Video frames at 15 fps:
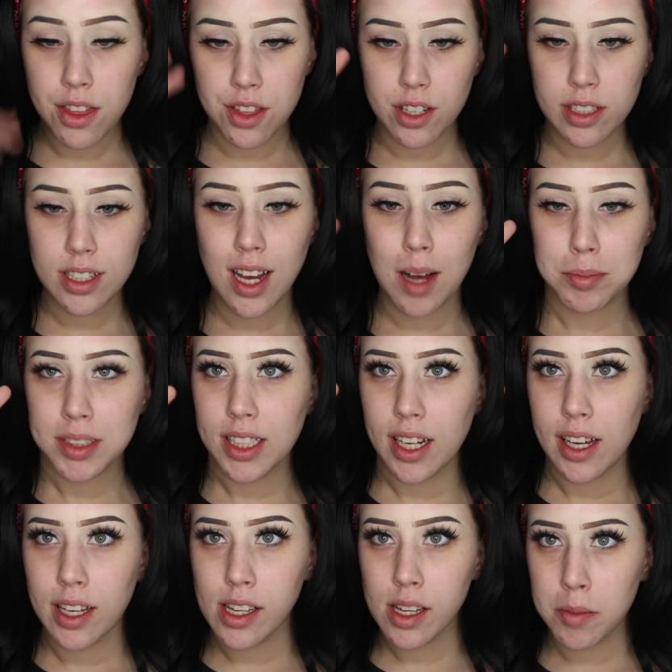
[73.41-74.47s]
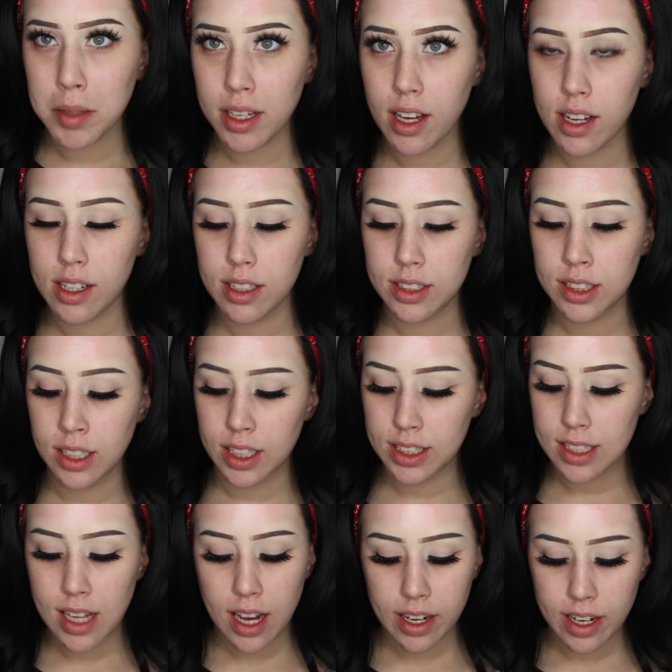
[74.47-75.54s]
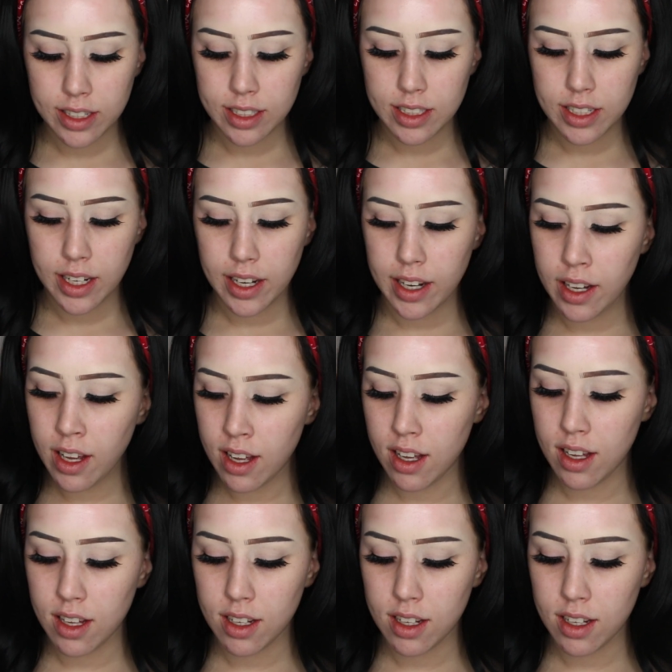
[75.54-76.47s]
Third cup today because it's that kind of day.